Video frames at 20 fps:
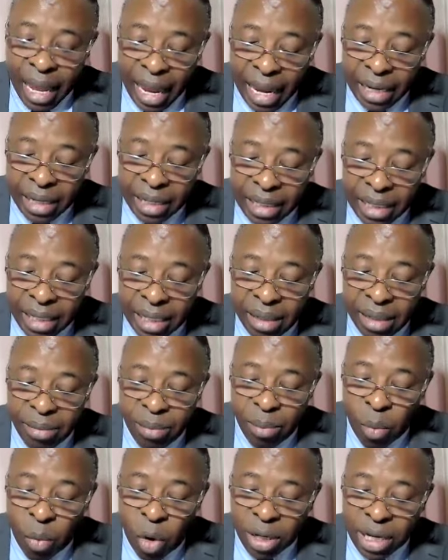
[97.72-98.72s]
and
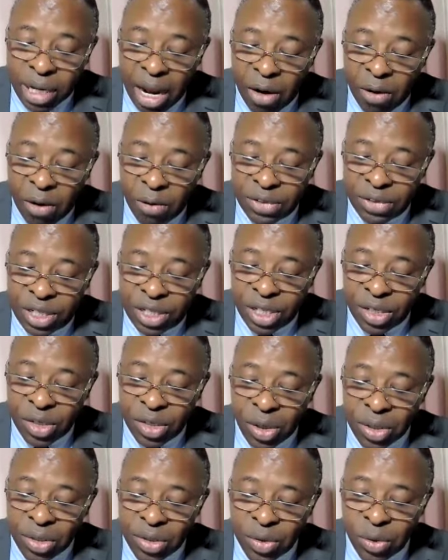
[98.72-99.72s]
the mother of
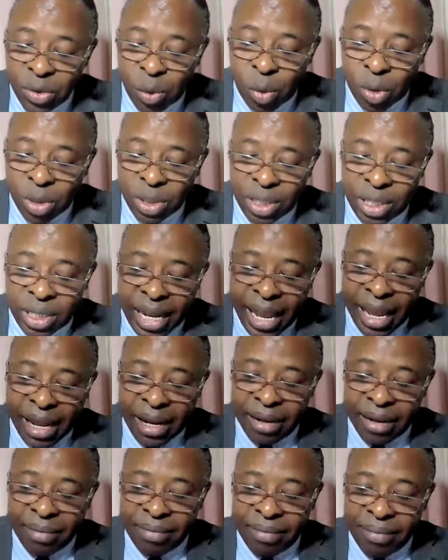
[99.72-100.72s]
Jesus was
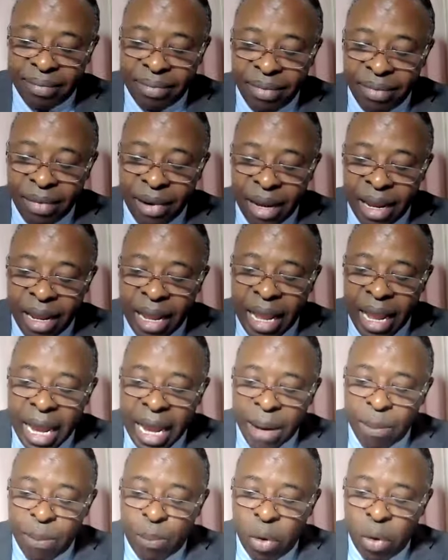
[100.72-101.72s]
there.
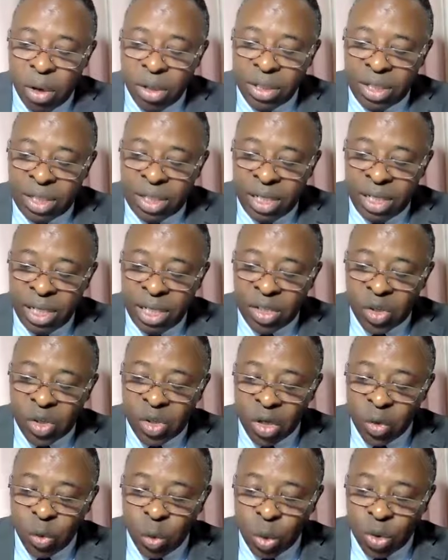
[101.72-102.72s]
And both Jesus
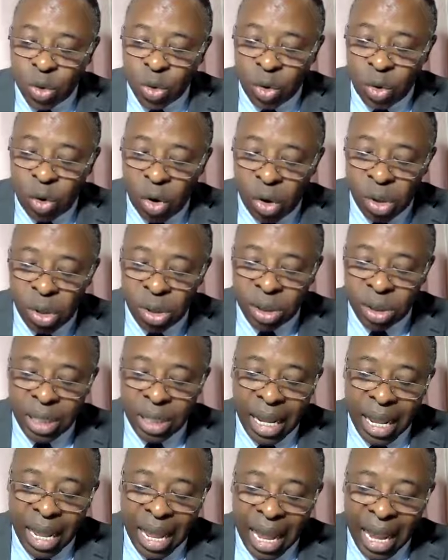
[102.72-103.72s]
was called
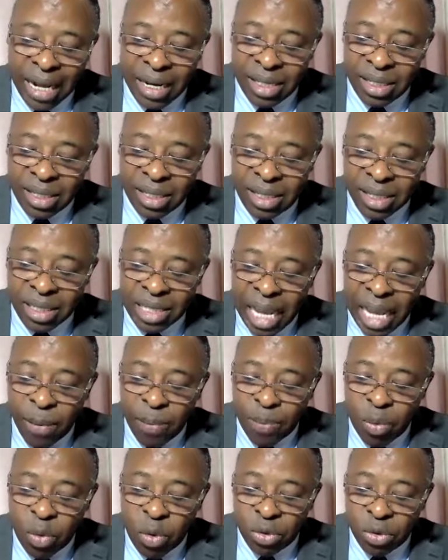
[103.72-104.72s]
and his
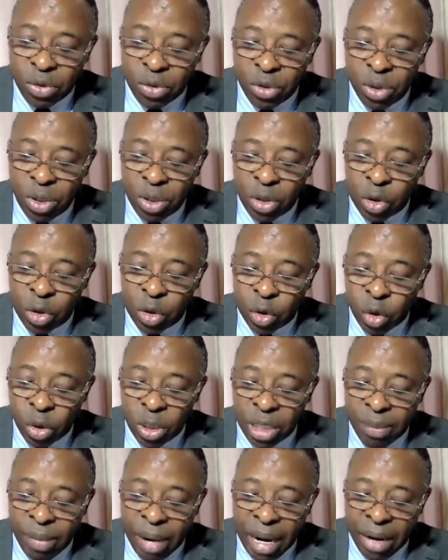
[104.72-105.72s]
disciples to
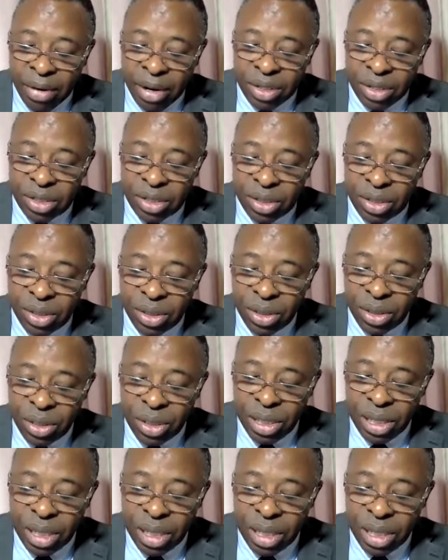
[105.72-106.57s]
the marriage.